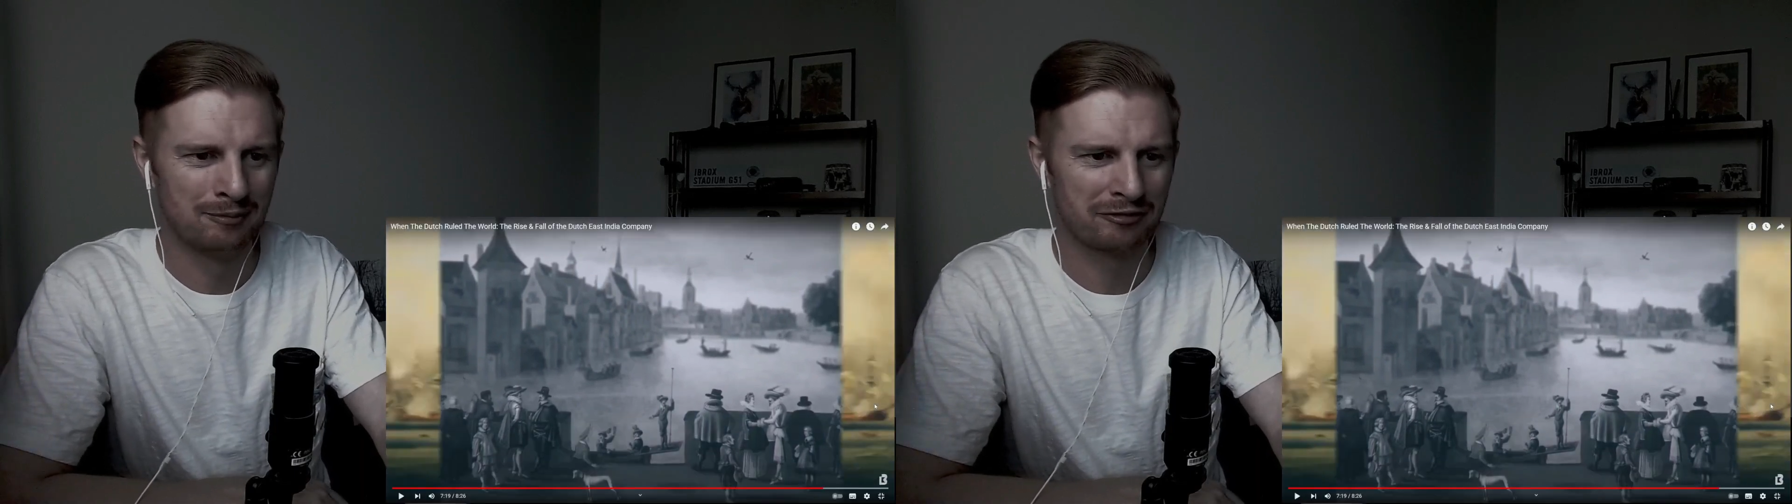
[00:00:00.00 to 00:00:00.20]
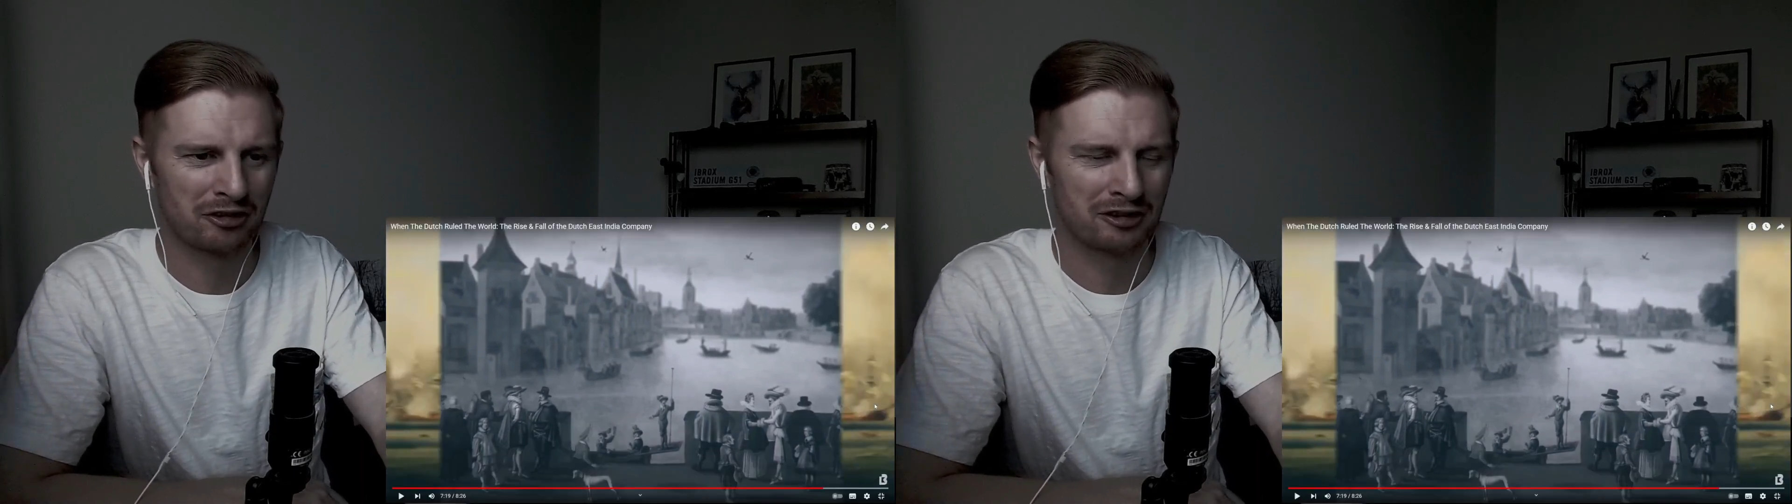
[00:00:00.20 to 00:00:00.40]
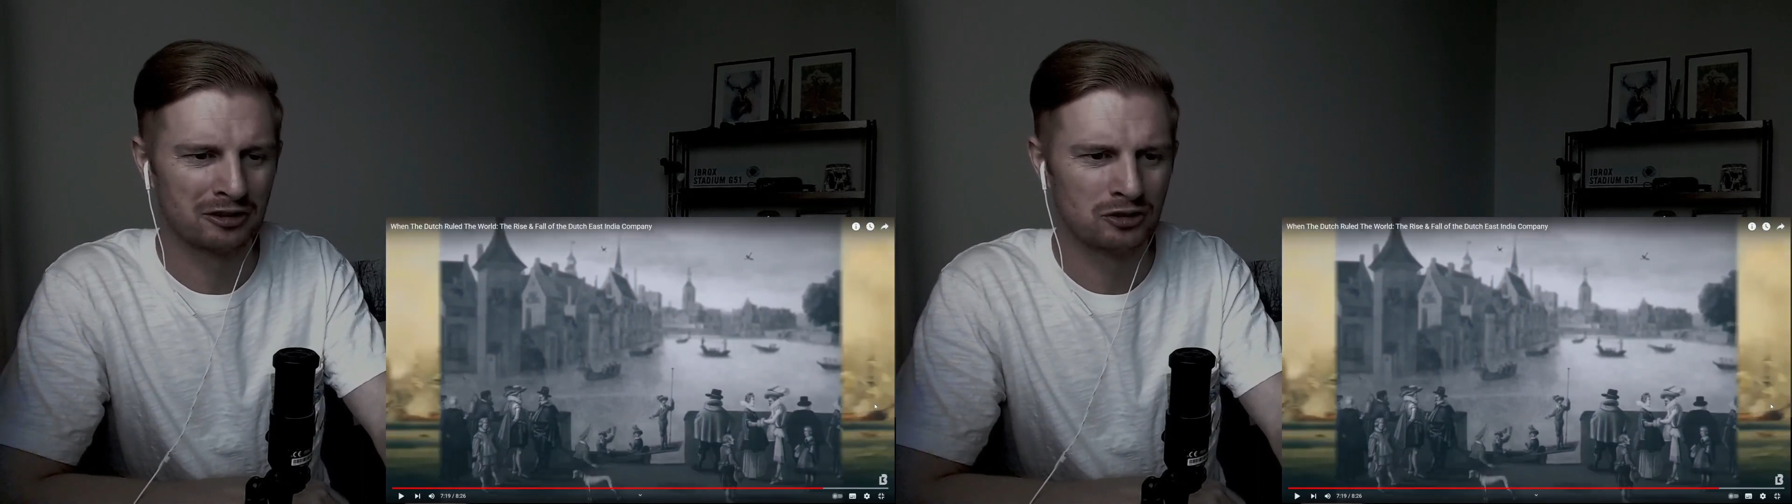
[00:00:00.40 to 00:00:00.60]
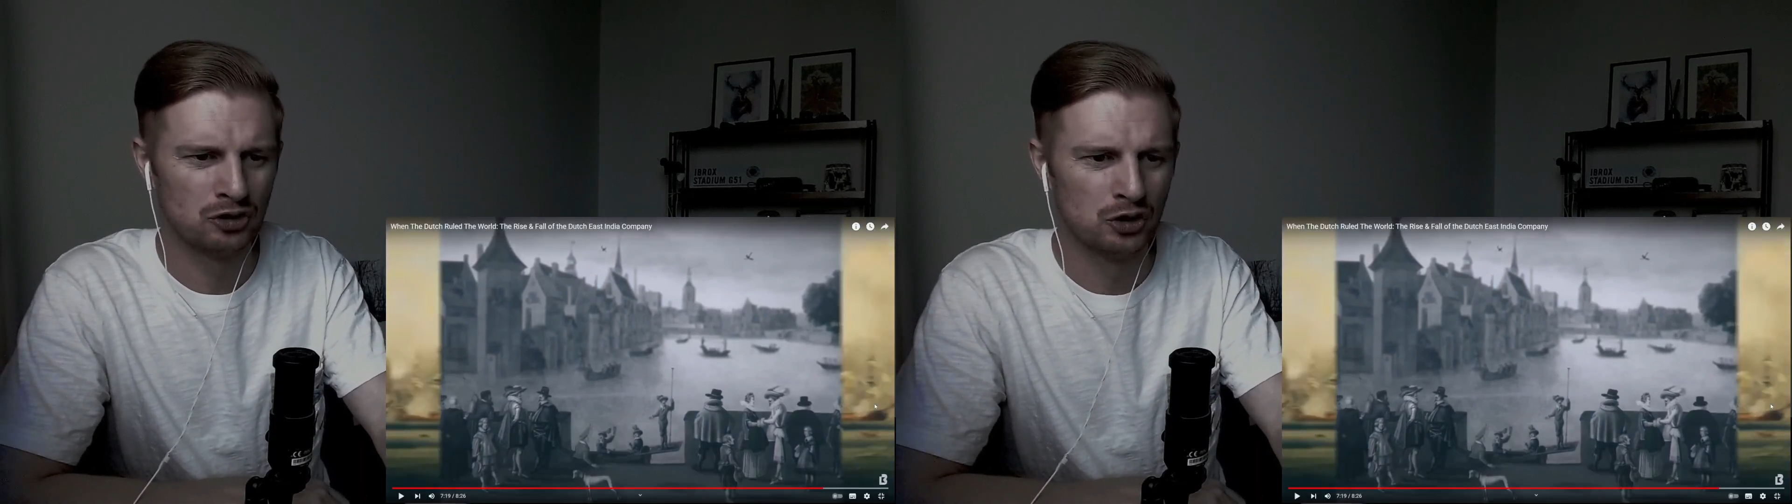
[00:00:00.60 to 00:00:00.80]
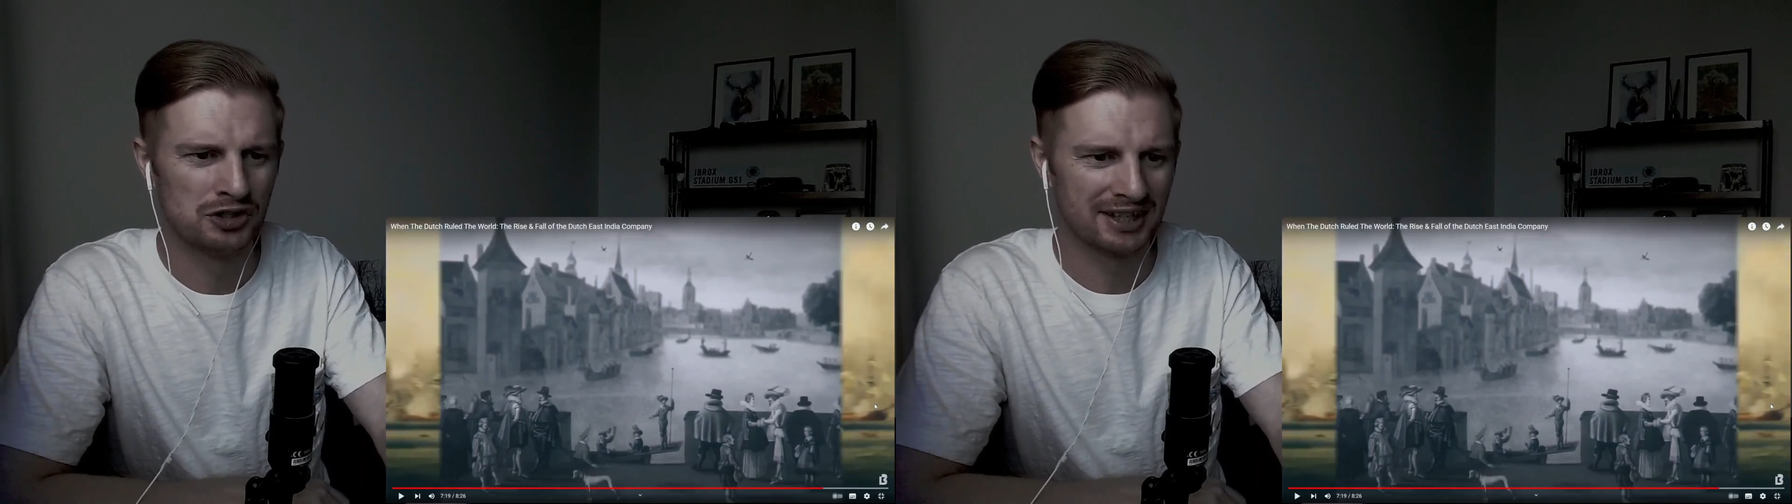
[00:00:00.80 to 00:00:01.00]
for
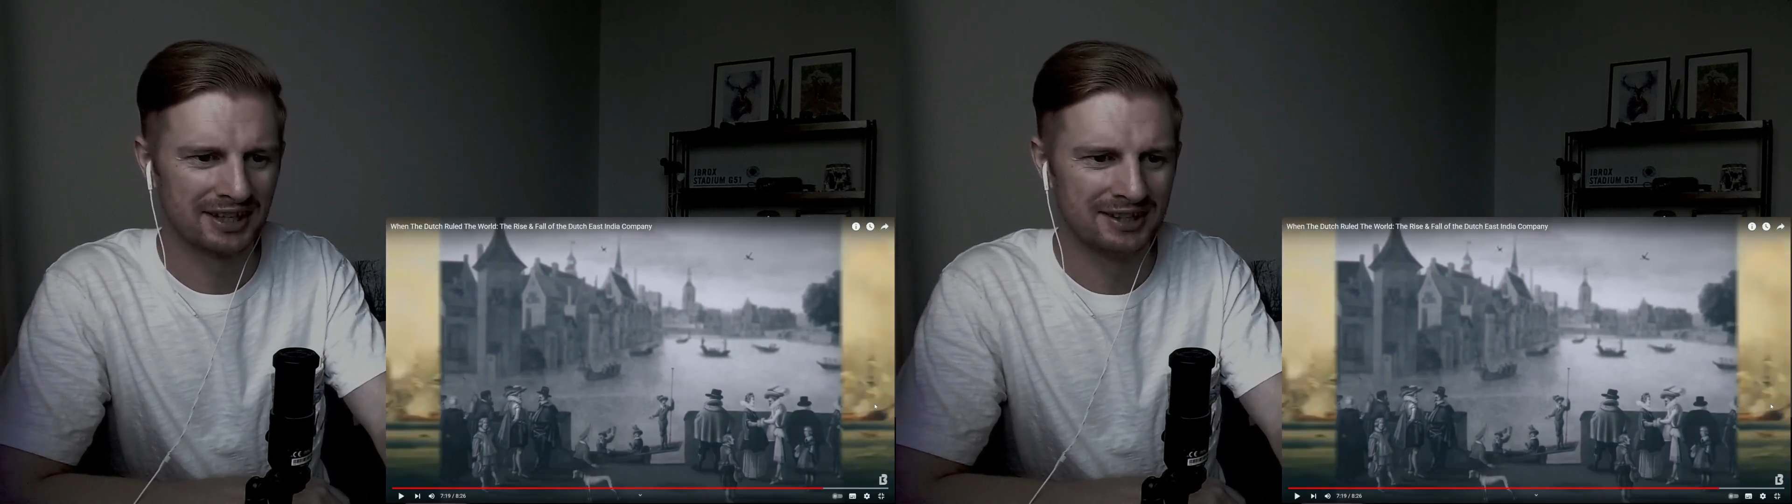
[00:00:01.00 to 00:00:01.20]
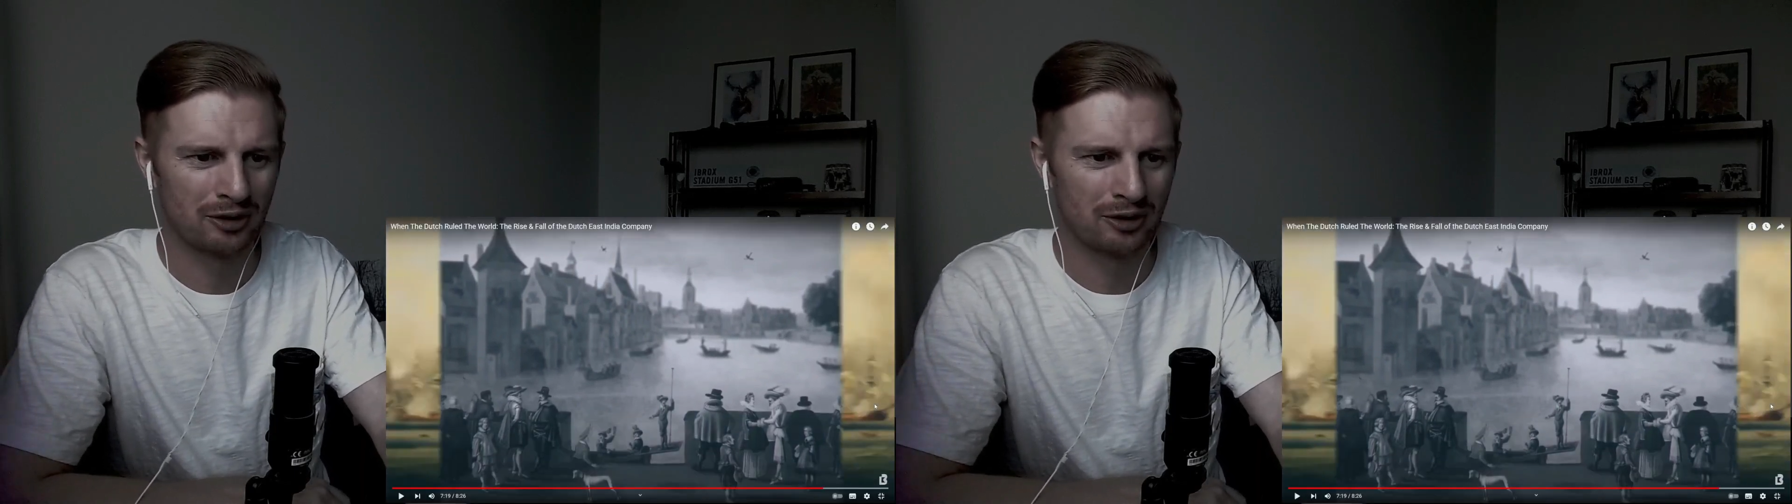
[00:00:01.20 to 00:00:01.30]
New Zealand